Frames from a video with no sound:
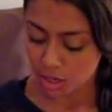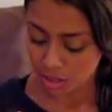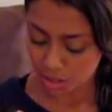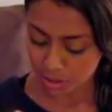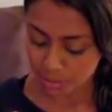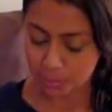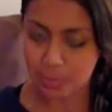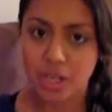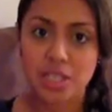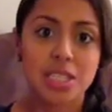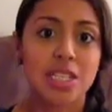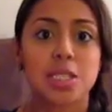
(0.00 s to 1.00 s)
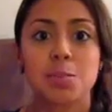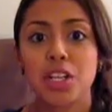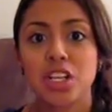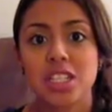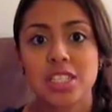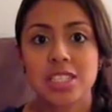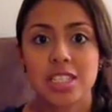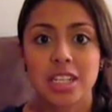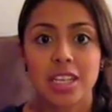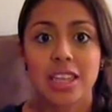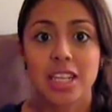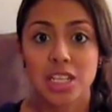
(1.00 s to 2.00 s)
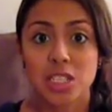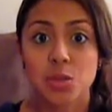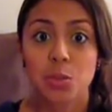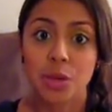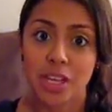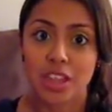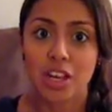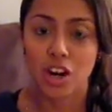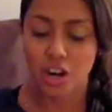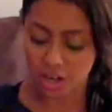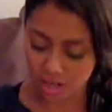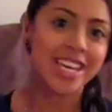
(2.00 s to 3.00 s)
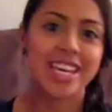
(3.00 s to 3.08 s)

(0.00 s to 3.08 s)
um, us experiencing this with her.